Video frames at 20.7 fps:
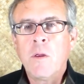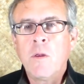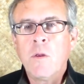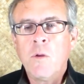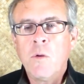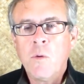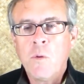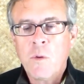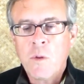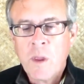
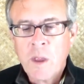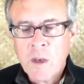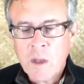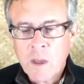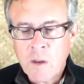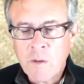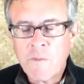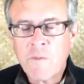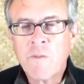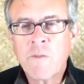you
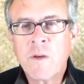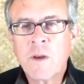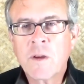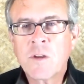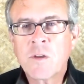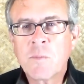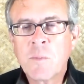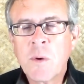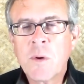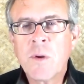then can
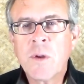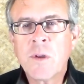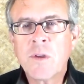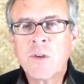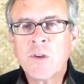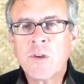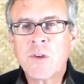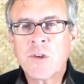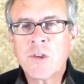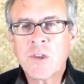
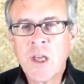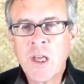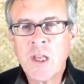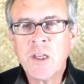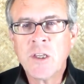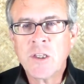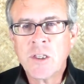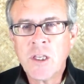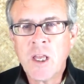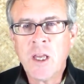experience this
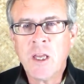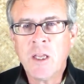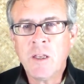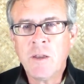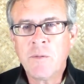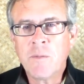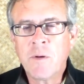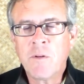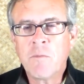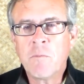steady
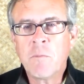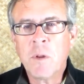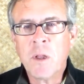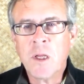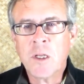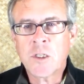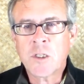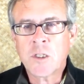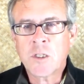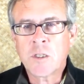state of
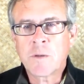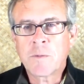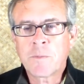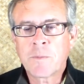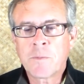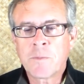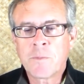bliss.